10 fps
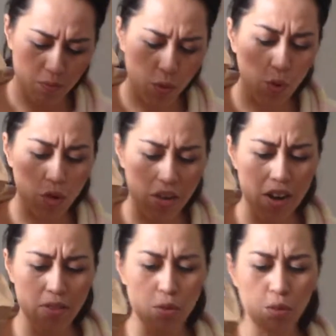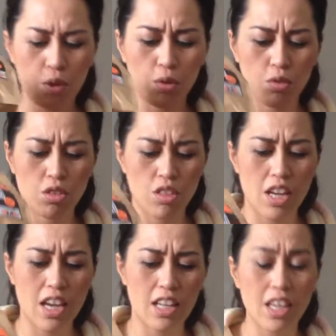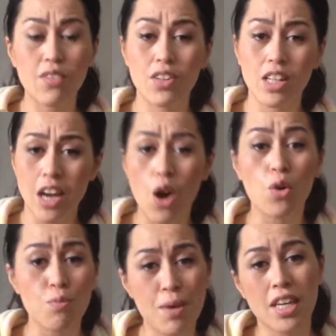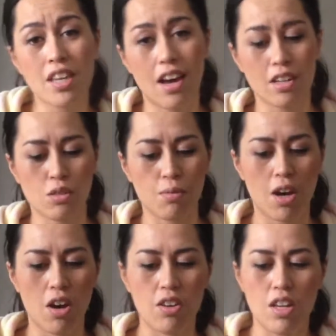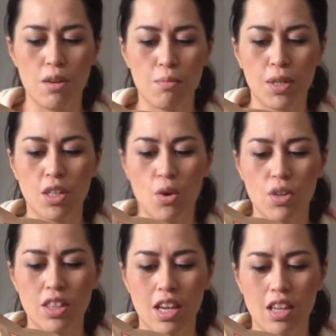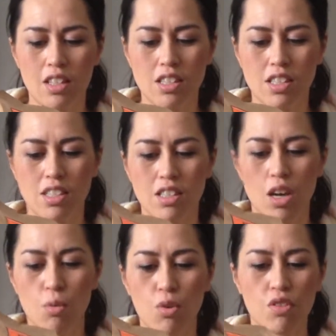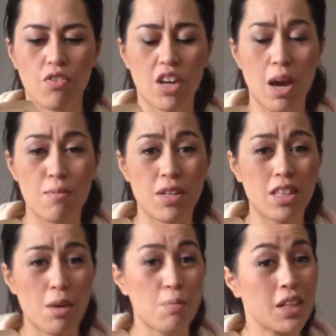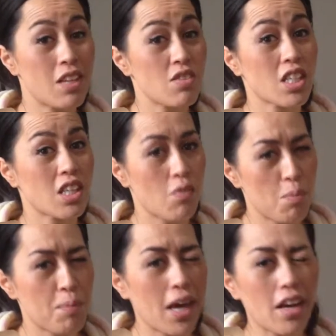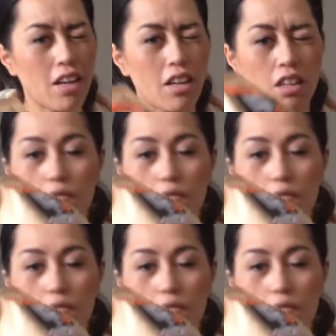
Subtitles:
all around the world, and even in our own backyard as well. But knowing that I work for a company that believes in giving back